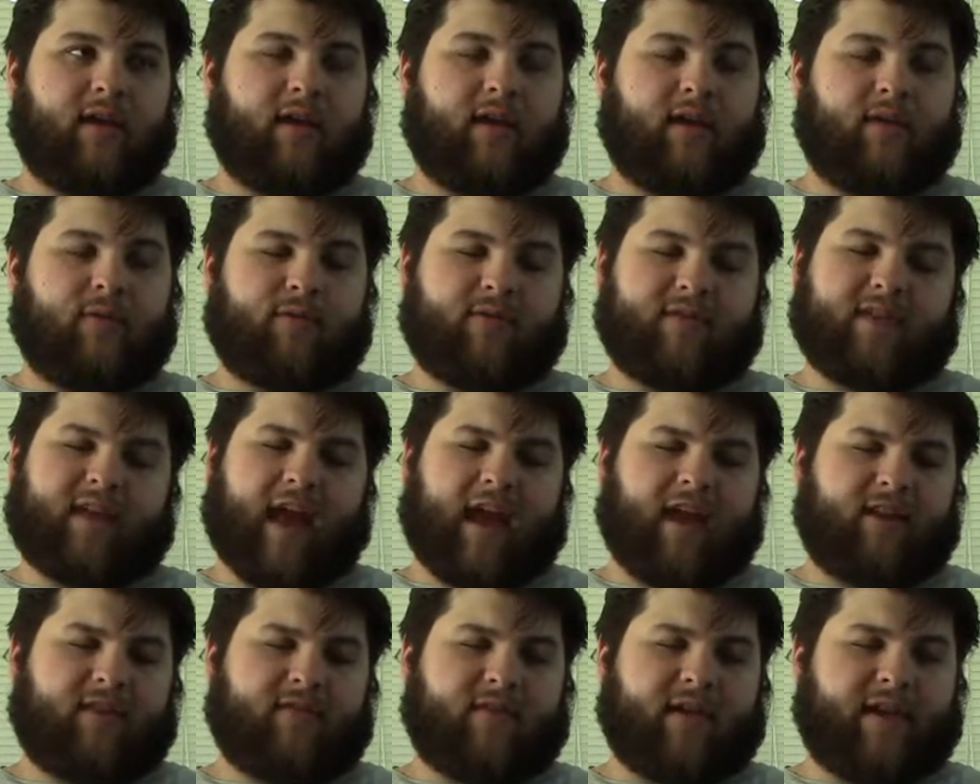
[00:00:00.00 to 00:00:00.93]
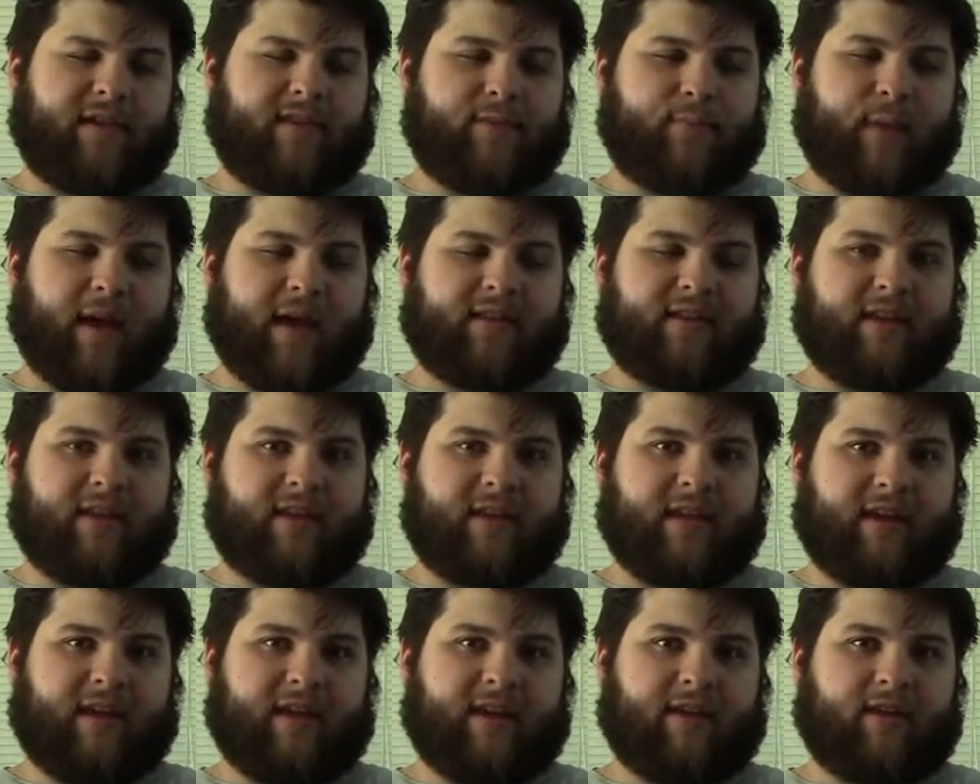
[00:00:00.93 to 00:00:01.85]
it was kind of expected
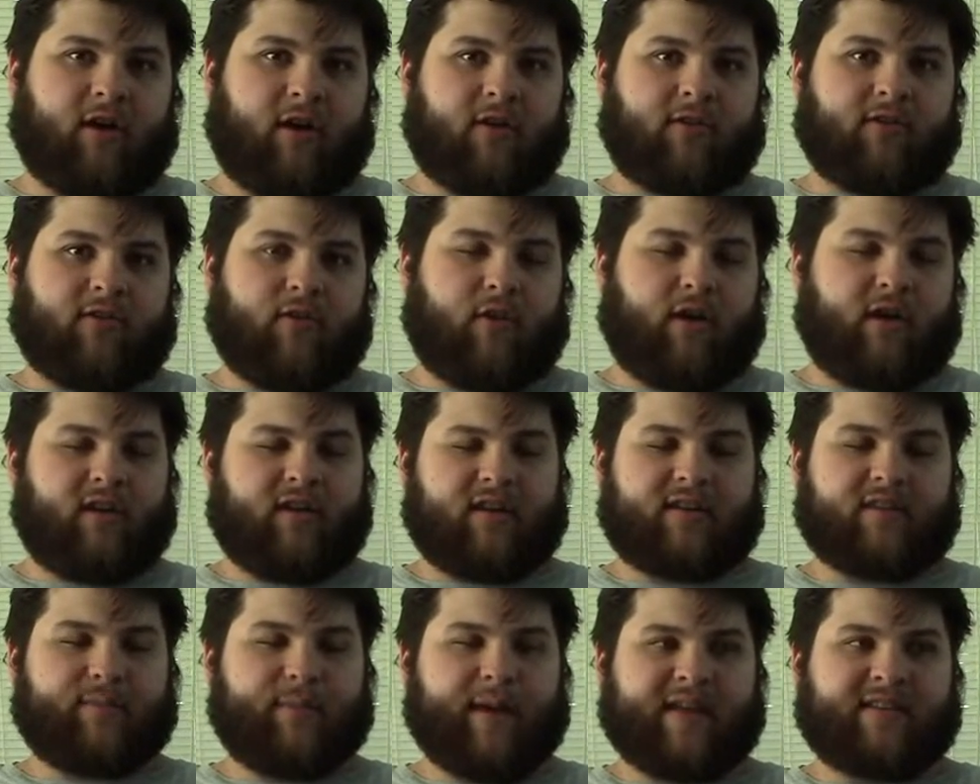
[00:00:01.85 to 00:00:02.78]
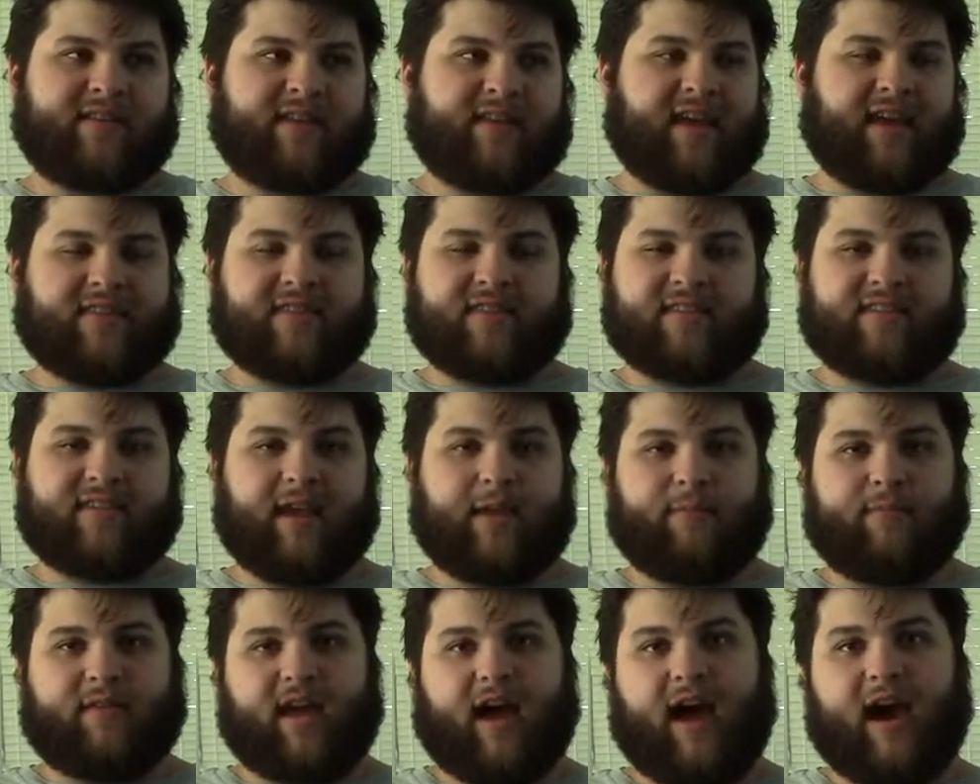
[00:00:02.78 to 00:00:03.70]
and also unexpected at the
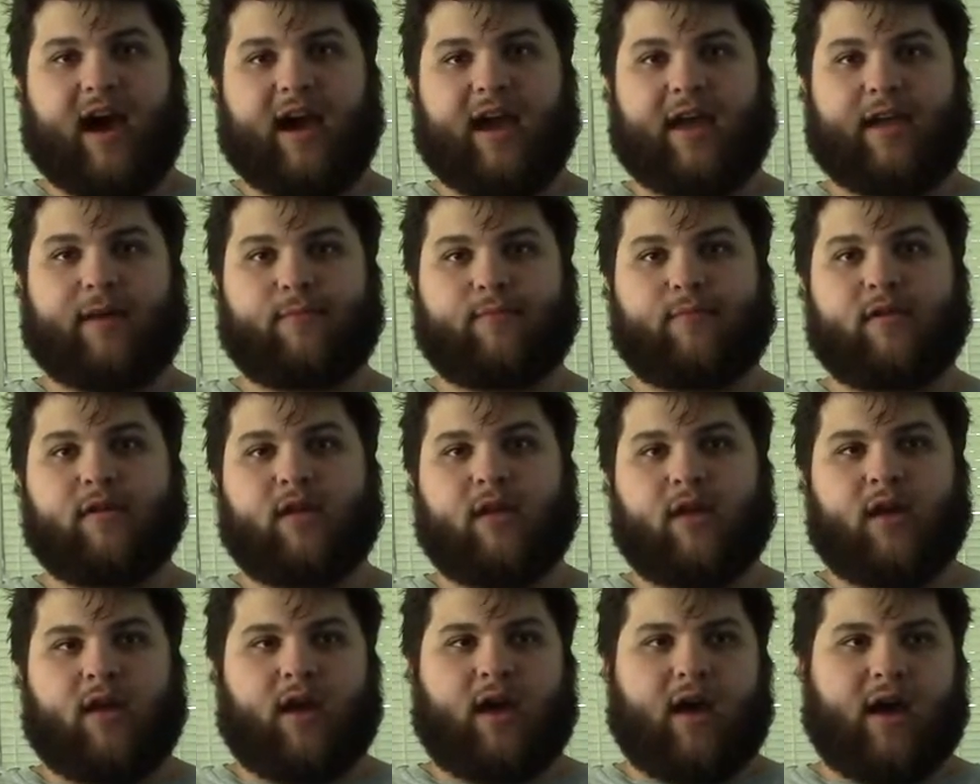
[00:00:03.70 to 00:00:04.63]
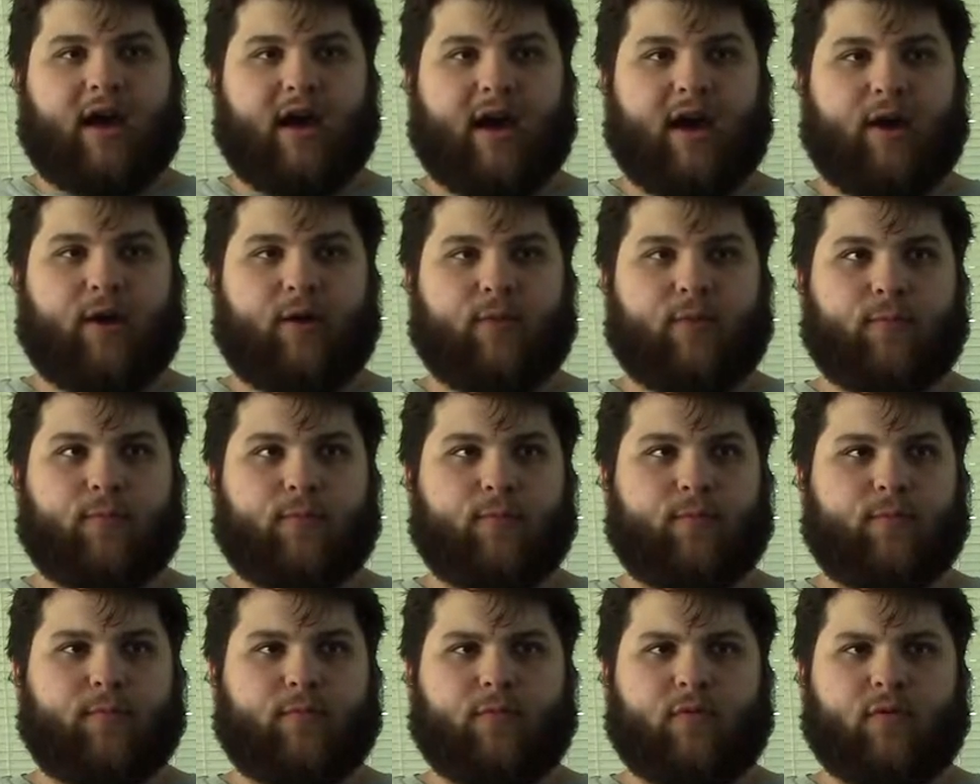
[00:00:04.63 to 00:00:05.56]
same time. Uh,
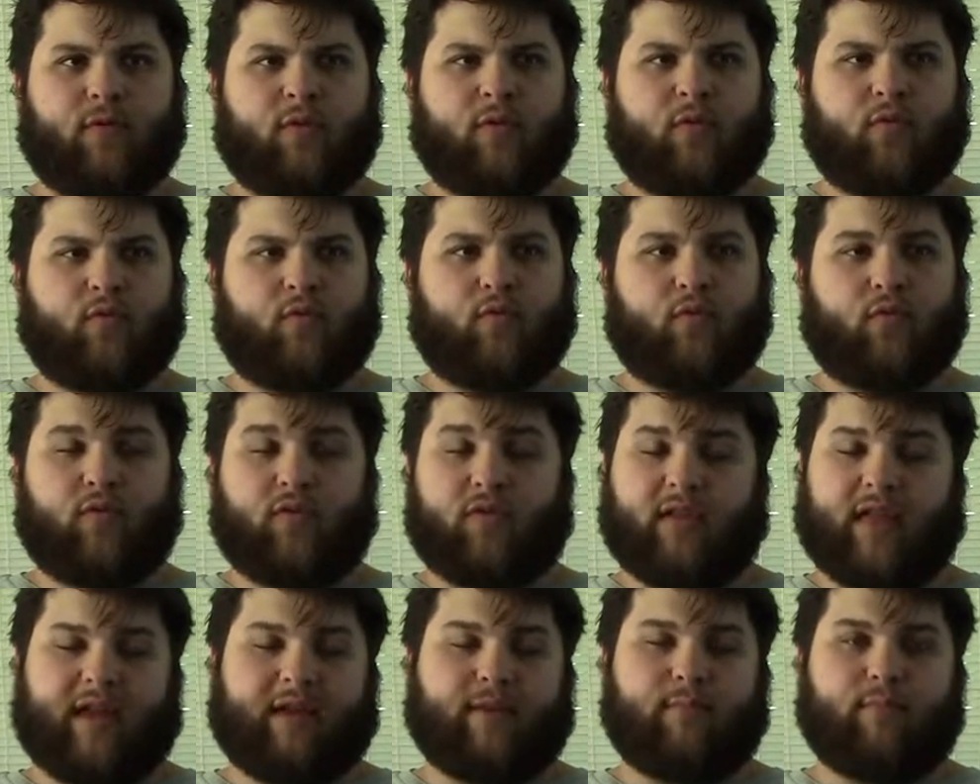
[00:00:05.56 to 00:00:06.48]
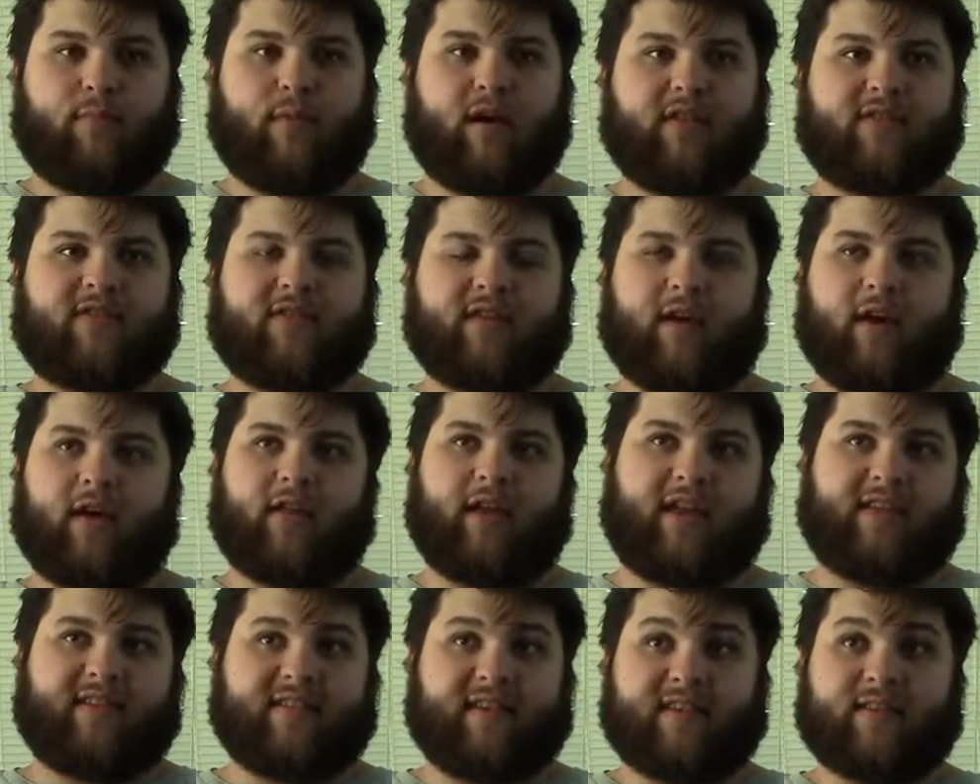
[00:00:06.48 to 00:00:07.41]
like months ago,
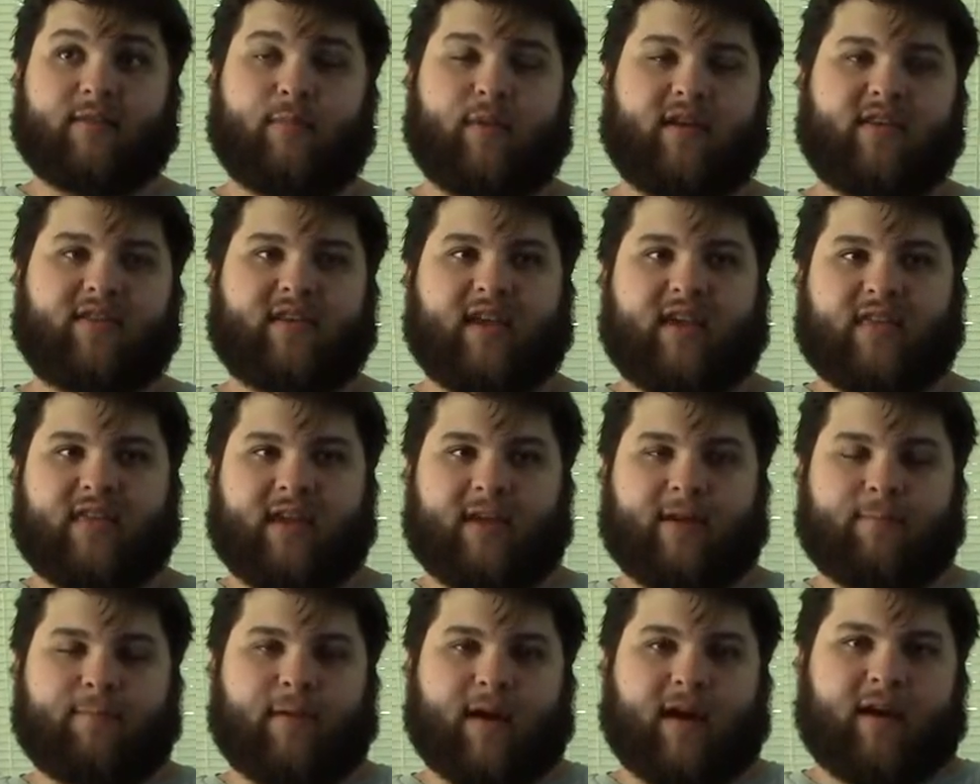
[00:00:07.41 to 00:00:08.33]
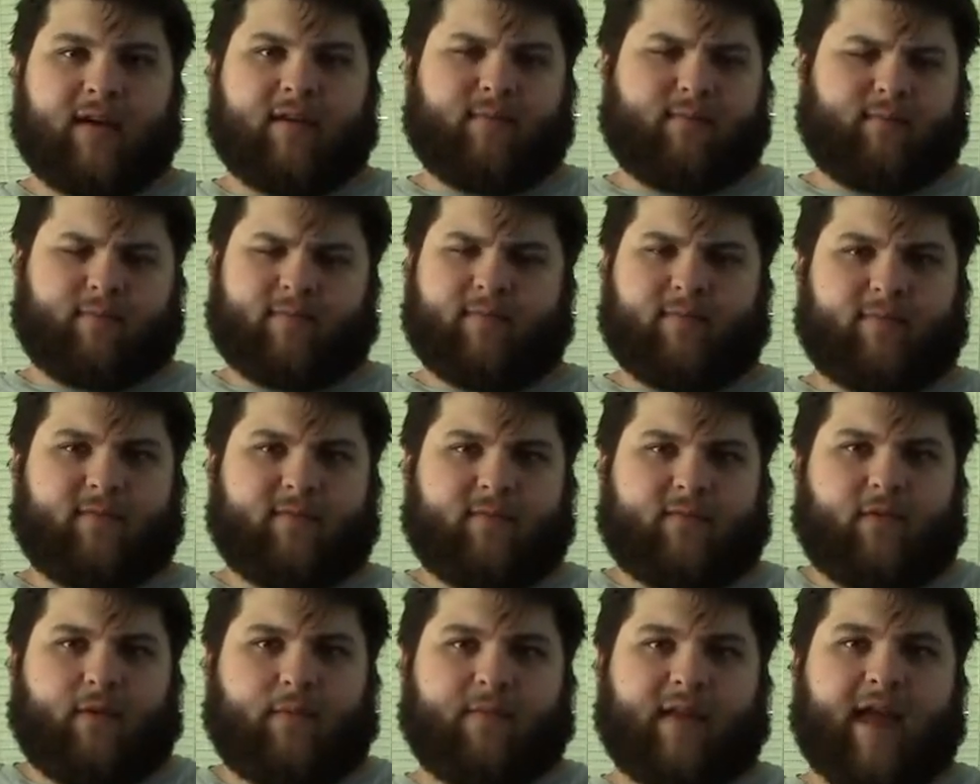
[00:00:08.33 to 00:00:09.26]
like six months, I think, by
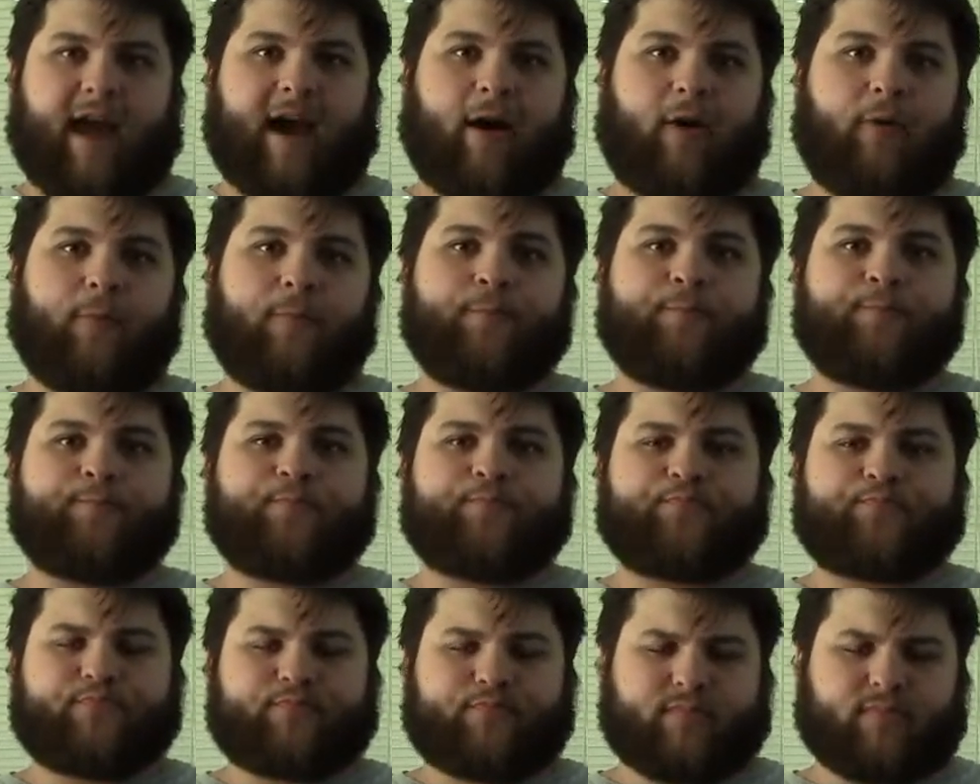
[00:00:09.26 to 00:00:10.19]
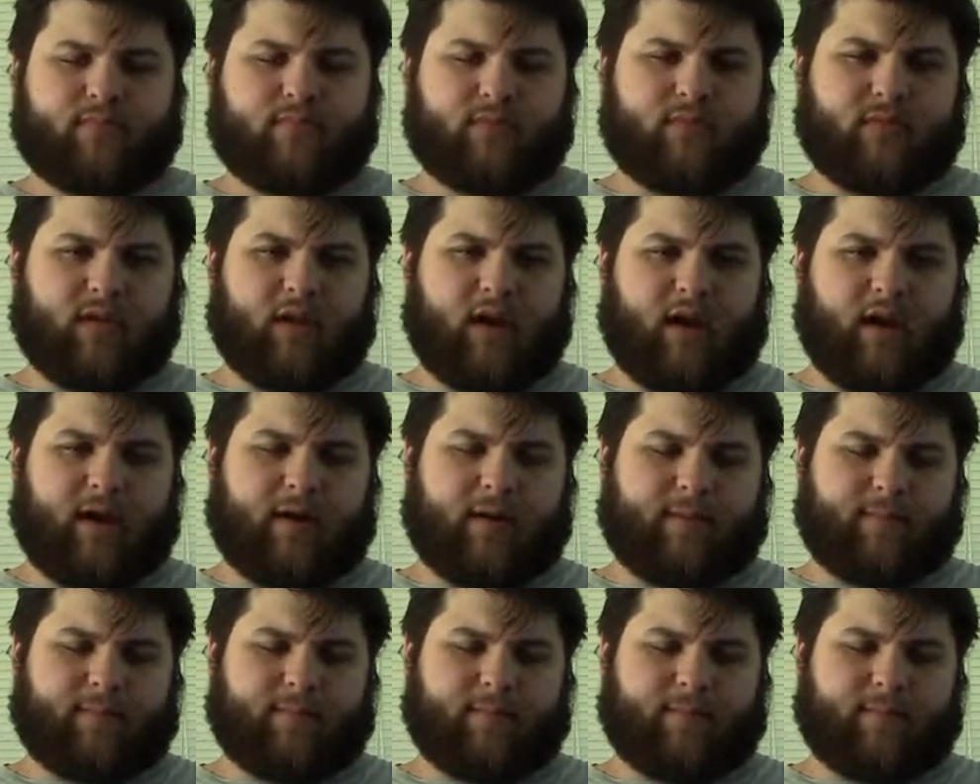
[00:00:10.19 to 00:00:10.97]
from now, uh,